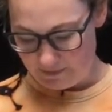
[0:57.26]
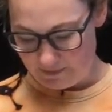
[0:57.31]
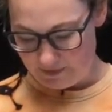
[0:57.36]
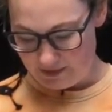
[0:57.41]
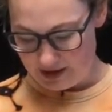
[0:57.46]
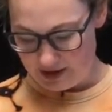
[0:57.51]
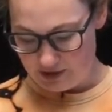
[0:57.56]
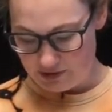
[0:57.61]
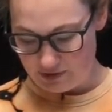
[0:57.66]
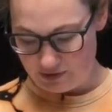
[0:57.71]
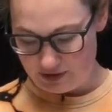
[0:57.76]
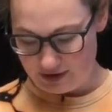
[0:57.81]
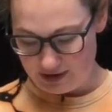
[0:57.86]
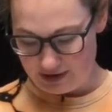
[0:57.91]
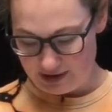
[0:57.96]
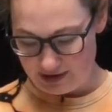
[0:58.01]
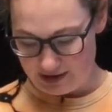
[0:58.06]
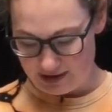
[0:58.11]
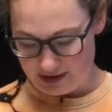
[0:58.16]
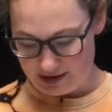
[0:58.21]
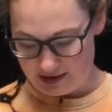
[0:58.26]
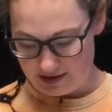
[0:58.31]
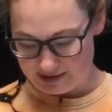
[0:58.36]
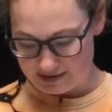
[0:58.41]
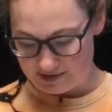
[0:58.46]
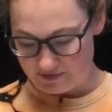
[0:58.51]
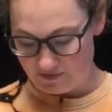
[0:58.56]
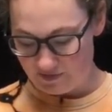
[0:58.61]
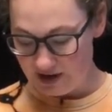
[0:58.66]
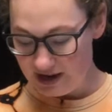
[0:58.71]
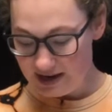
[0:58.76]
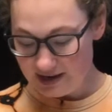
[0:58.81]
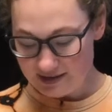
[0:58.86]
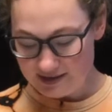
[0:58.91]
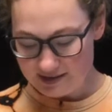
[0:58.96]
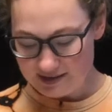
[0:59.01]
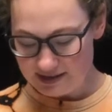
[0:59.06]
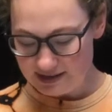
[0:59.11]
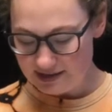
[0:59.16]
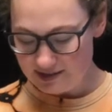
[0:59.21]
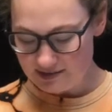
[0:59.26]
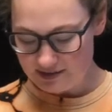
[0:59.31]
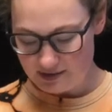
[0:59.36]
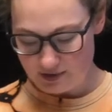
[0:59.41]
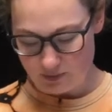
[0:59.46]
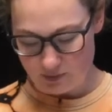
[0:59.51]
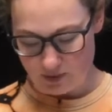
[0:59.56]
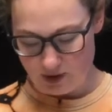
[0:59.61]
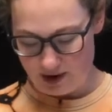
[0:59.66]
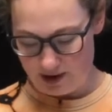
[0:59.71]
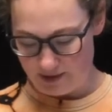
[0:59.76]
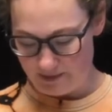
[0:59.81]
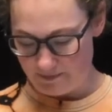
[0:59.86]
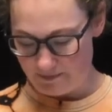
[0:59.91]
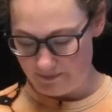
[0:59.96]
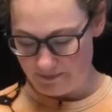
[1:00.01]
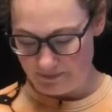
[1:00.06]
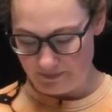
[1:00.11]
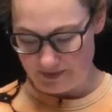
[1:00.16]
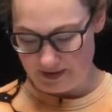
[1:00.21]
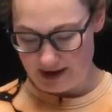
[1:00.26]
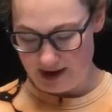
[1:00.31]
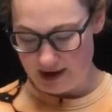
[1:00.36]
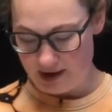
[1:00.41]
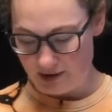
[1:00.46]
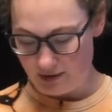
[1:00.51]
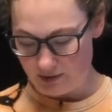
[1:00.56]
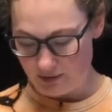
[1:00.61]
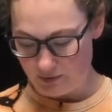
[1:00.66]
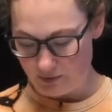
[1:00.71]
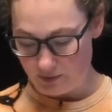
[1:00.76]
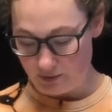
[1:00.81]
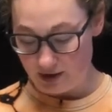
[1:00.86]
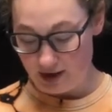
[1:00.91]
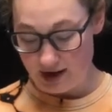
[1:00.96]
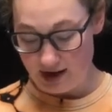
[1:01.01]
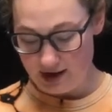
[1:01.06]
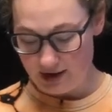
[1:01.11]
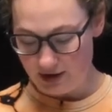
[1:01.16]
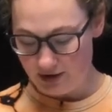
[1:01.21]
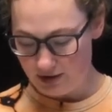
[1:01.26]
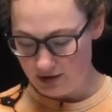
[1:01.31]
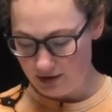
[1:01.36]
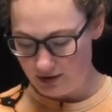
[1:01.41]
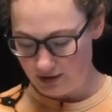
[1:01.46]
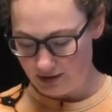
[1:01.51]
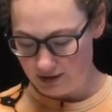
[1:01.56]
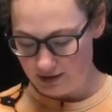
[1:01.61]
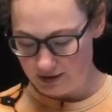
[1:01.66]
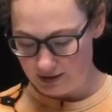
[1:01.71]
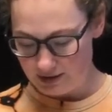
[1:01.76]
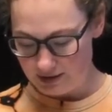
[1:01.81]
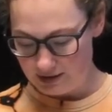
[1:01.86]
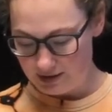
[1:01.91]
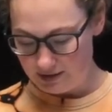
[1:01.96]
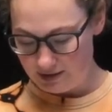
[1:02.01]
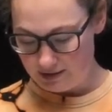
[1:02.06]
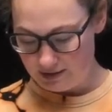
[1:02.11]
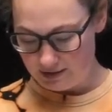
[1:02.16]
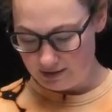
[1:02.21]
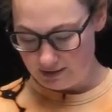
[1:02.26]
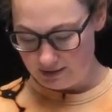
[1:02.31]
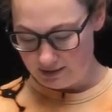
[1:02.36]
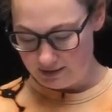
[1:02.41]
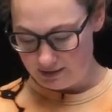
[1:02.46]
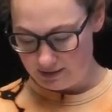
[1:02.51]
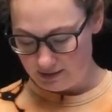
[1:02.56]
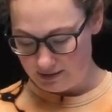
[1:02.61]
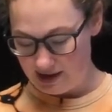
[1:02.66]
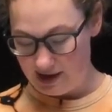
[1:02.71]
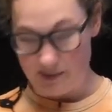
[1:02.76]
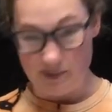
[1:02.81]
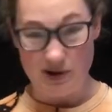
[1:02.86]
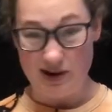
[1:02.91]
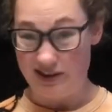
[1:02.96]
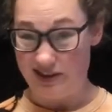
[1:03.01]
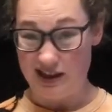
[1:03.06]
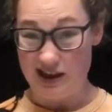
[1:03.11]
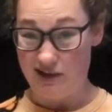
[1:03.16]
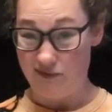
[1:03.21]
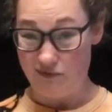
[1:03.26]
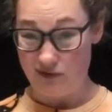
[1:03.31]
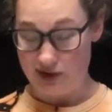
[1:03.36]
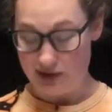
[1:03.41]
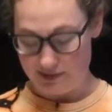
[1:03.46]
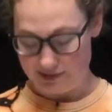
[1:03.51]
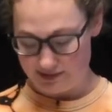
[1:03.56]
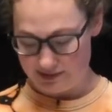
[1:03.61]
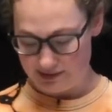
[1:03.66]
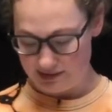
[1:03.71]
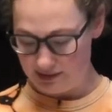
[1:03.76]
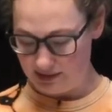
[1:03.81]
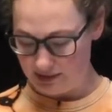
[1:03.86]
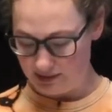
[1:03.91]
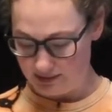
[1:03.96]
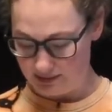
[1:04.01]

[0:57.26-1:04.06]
And you can get as fancy as you want. Now, when I cook, I'm not that fancy.